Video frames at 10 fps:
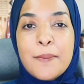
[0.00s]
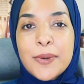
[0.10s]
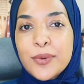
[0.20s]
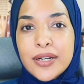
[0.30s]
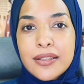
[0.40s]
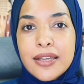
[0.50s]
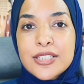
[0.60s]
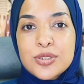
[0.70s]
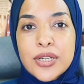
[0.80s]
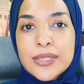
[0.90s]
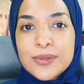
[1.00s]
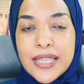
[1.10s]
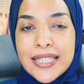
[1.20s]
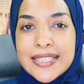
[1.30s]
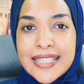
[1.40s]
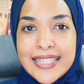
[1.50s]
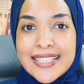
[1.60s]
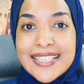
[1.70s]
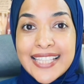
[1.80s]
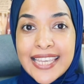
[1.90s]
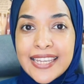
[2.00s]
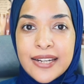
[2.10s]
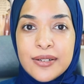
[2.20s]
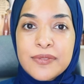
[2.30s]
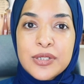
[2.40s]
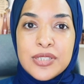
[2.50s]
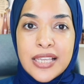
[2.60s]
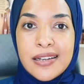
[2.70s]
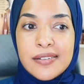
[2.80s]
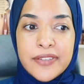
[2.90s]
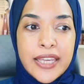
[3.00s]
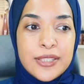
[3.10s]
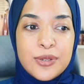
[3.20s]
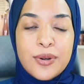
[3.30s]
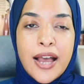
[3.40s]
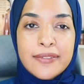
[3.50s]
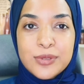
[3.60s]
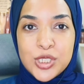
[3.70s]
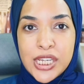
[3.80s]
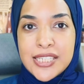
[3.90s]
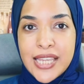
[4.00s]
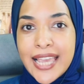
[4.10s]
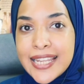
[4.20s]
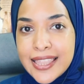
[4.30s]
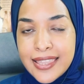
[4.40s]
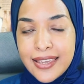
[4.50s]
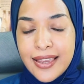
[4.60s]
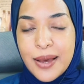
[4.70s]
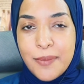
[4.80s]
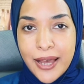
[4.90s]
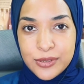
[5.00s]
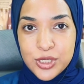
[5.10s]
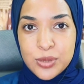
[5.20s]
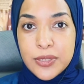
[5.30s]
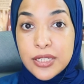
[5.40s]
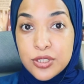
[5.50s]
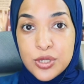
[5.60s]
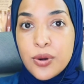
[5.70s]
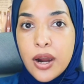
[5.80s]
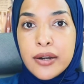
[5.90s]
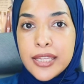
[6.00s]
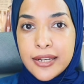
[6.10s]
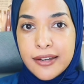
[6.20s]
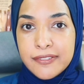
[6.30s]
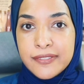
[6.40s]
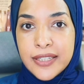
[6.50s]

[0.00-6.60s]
But what Allah is trying to tell us is take care of yourself, and you don't have to change anything about you because you are enough.